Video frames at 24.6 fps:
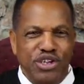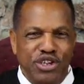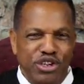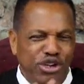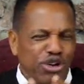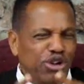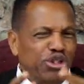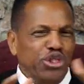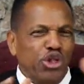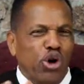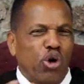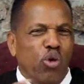
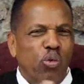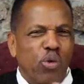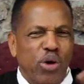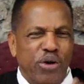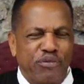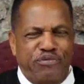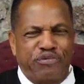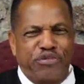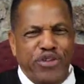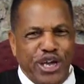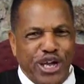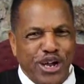You know
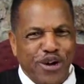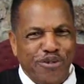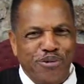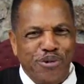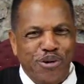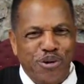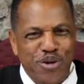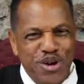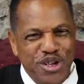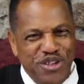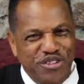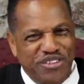where
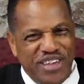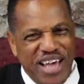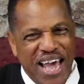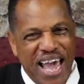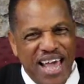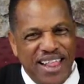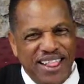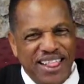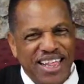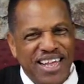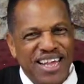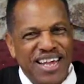Figueroa is
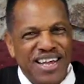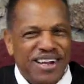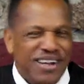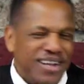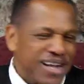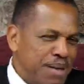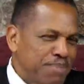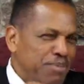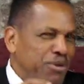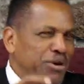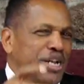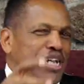at.
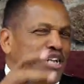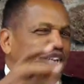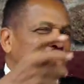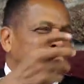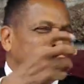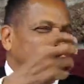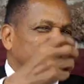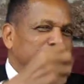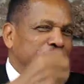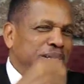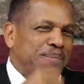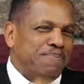Come on and
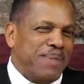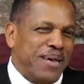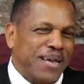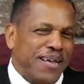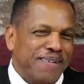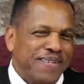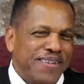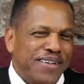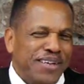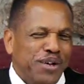join me.